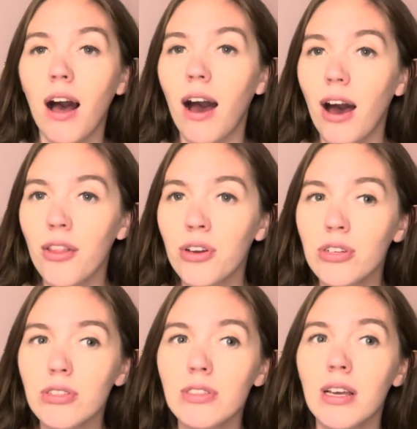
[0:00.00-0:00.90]

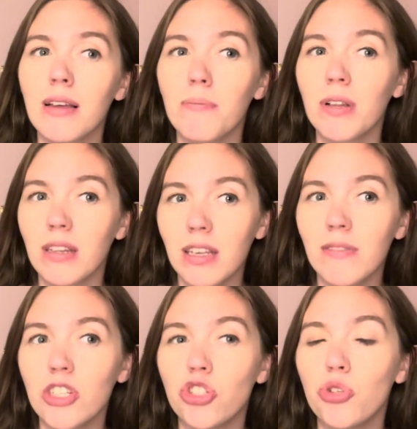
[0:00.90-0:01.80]
Others believe
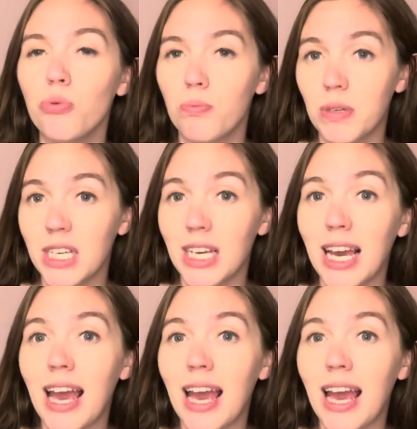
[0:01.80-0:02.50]
it to be